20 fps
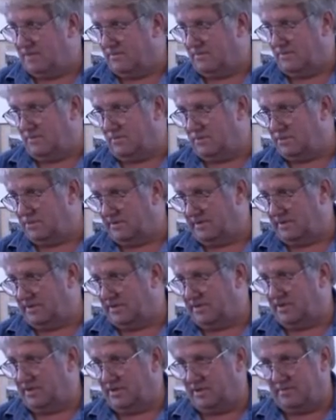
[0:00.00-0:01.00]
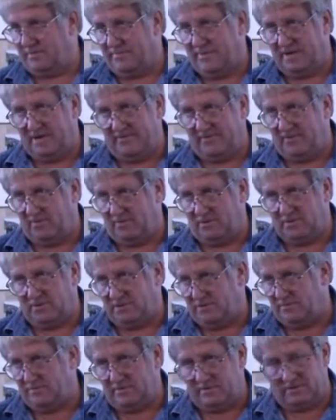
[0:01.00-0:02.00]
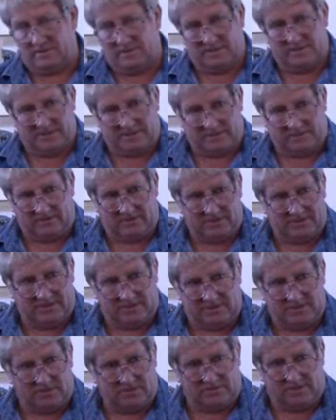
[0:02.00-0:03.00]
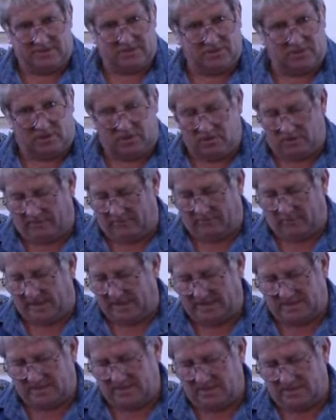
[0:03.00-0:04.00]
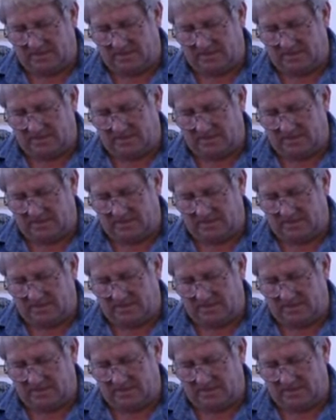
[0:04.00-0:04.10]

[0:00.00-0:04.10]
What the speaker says: Also, you can pin if you want to, but generally there's not a lot of weight